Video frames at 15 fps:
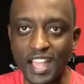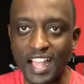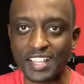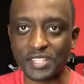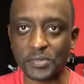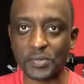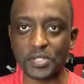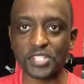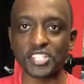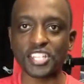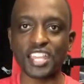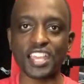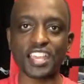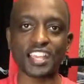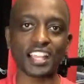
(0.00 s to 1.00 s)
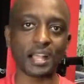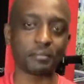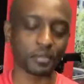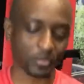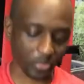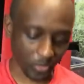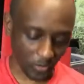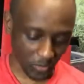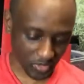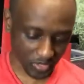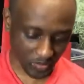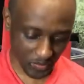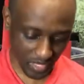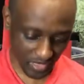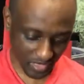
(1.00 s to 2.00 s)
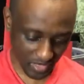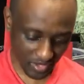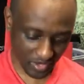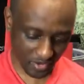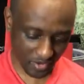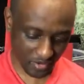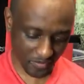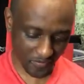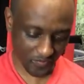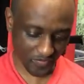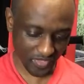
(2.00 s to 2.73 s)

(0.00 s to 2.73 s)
I just want to share a couple of thoughts with you